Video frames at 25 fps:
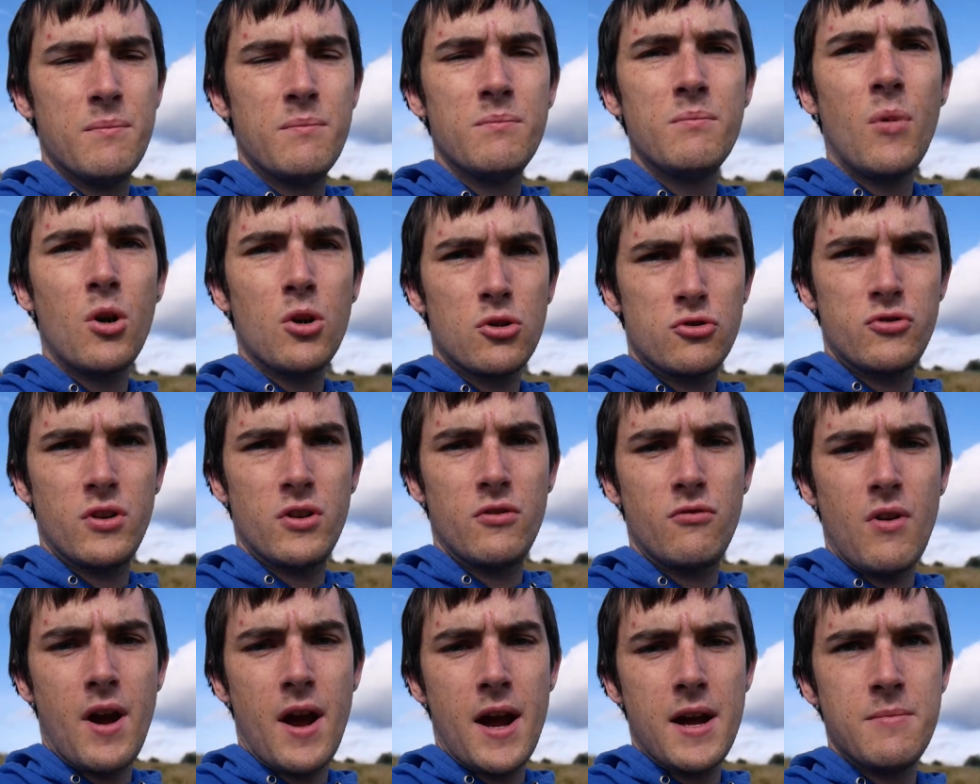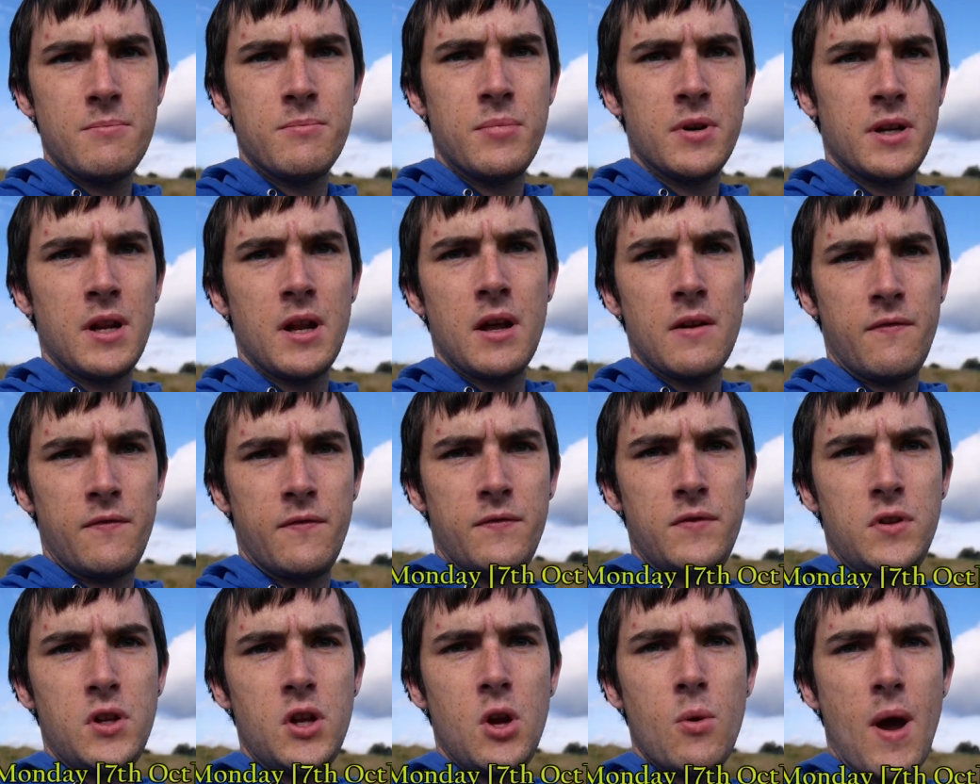Moderate rain, but a
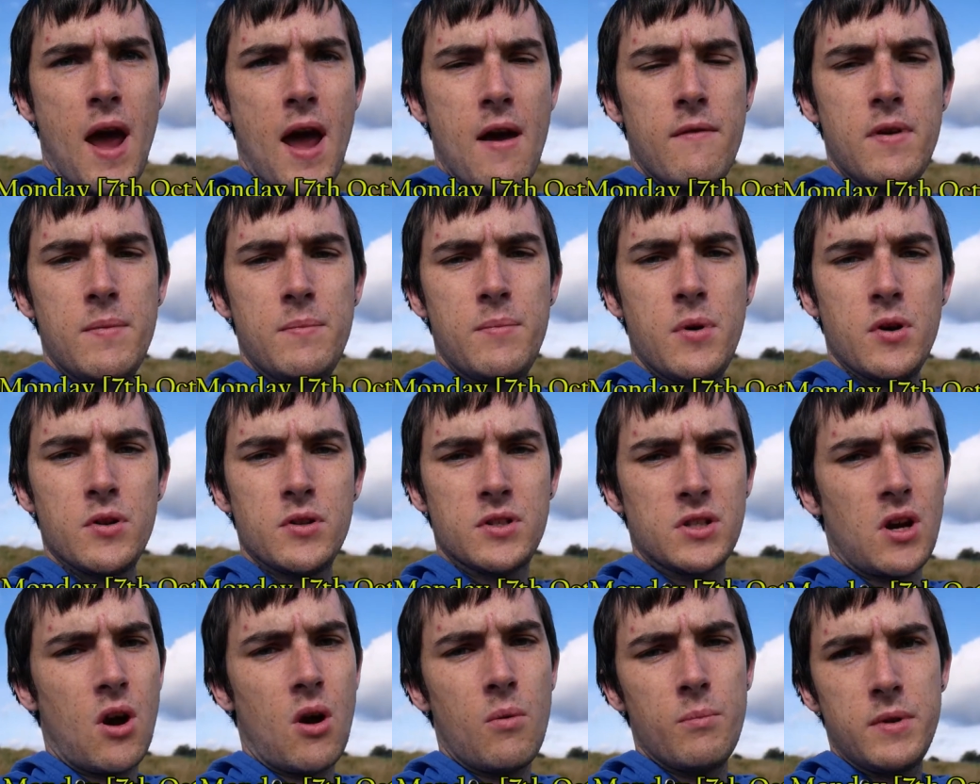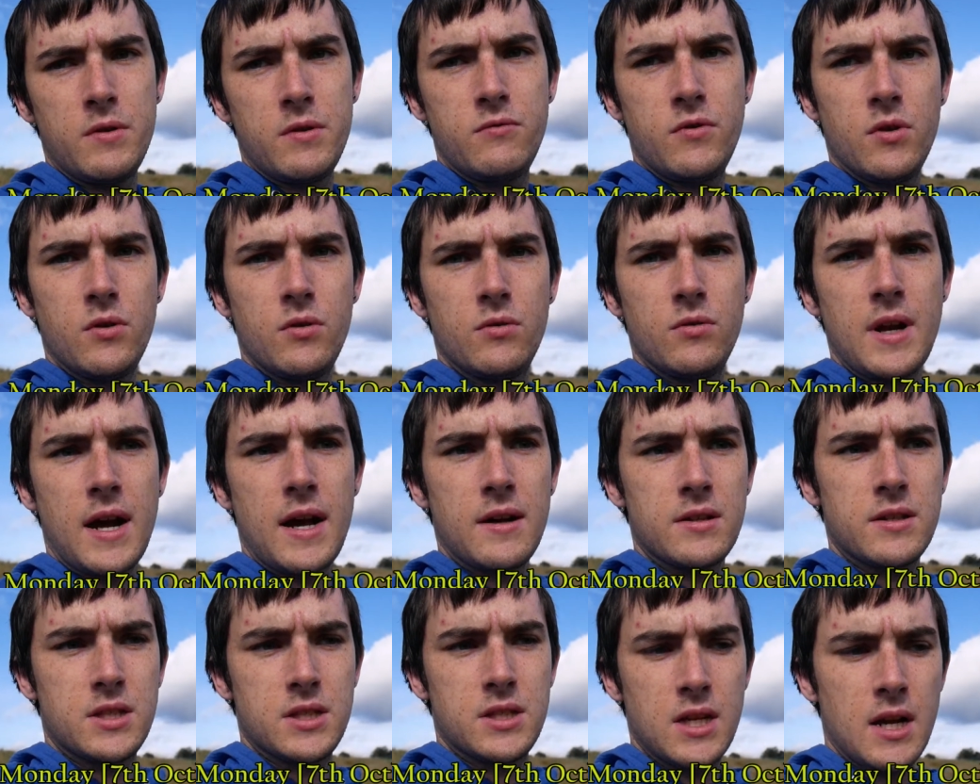few heavy bursts can't be ruled
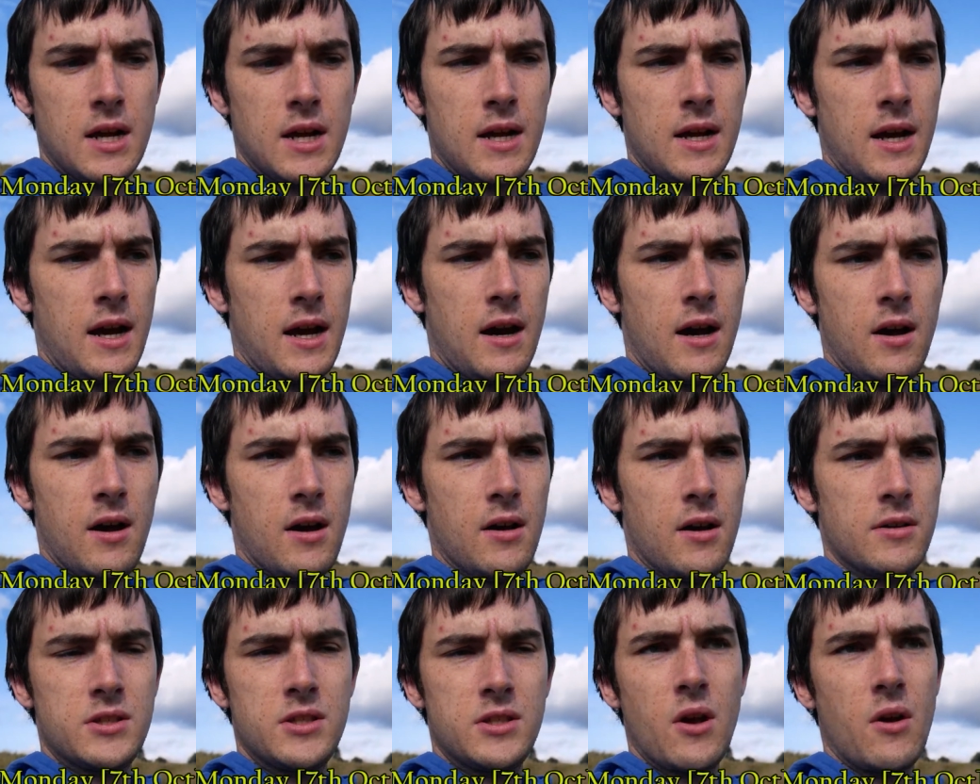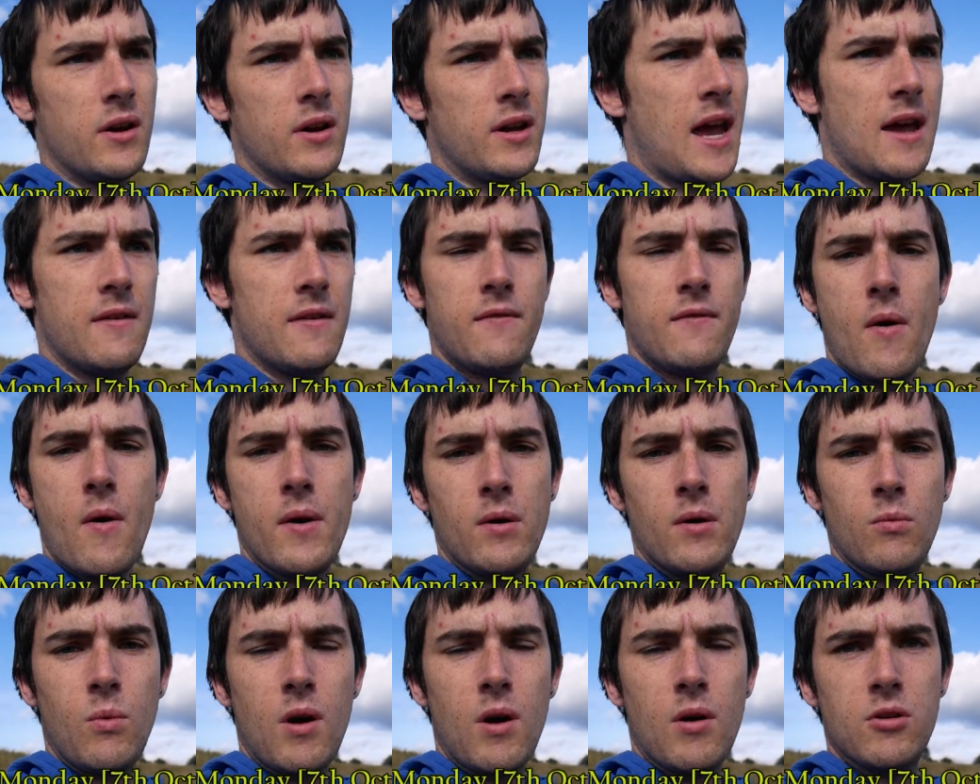out. So again,
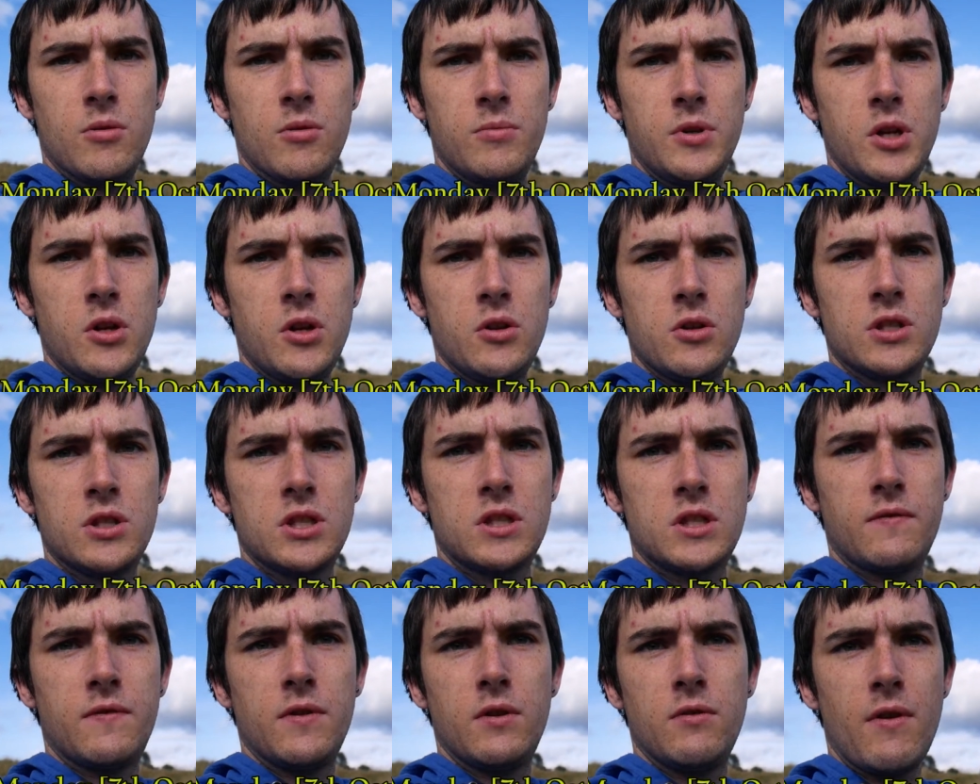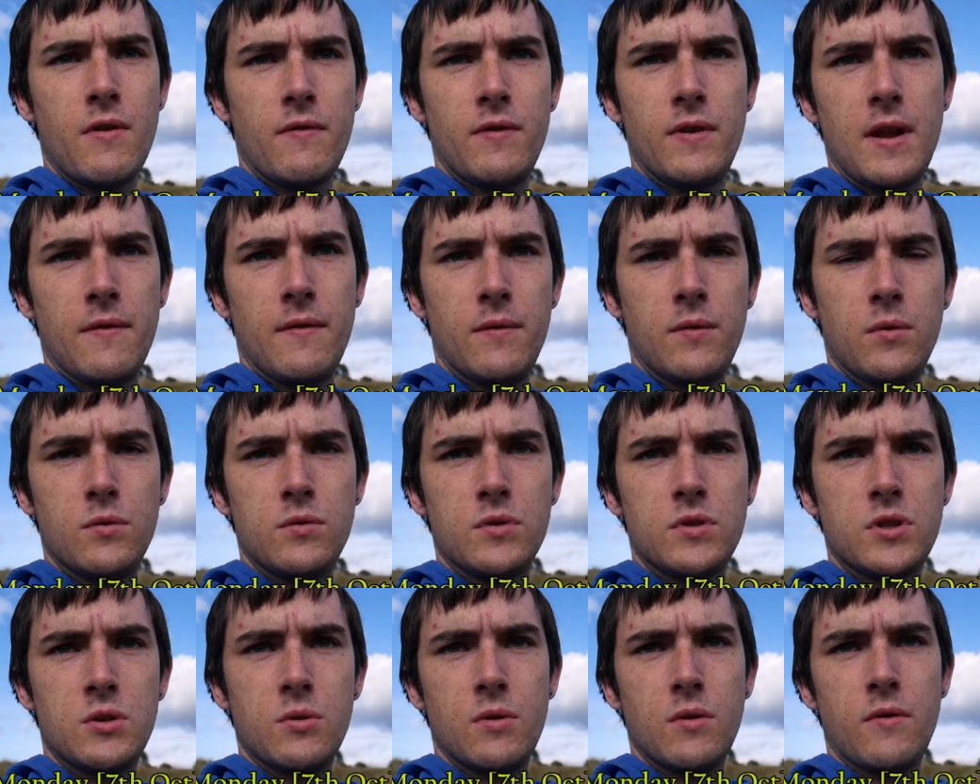very unwelcome news for the river
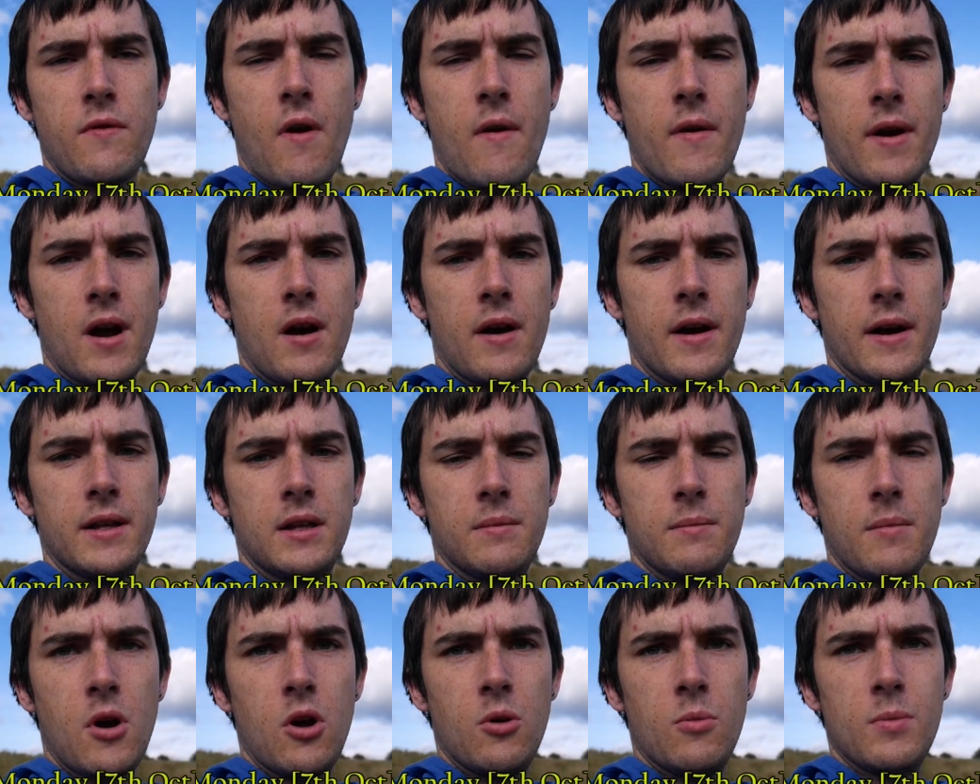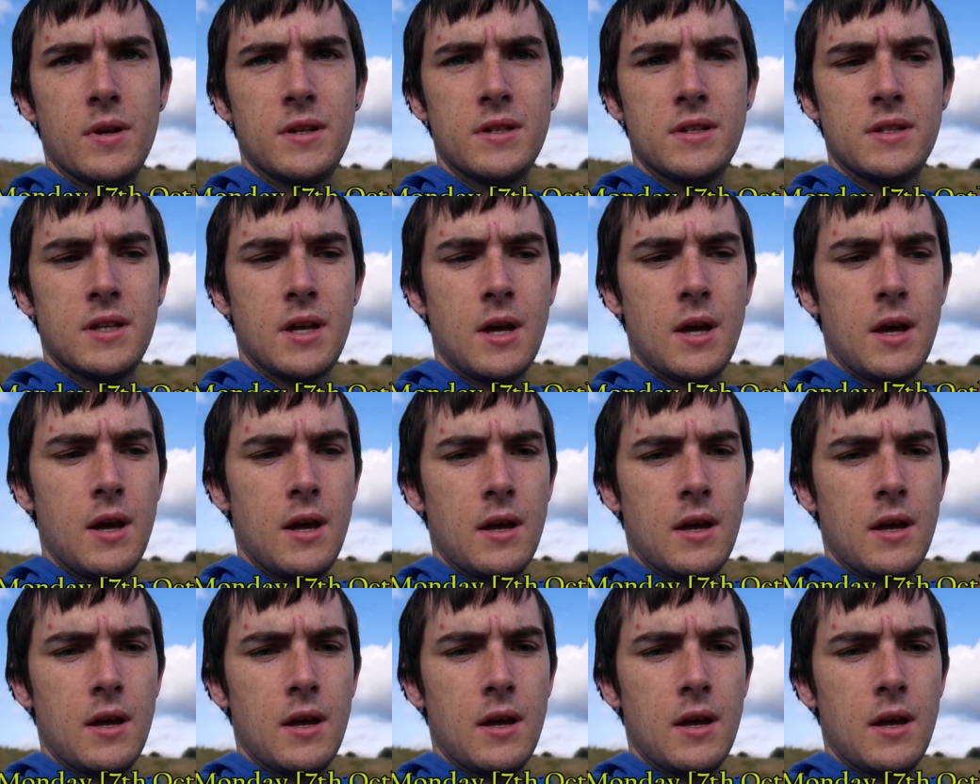levels, who are very high at the moment.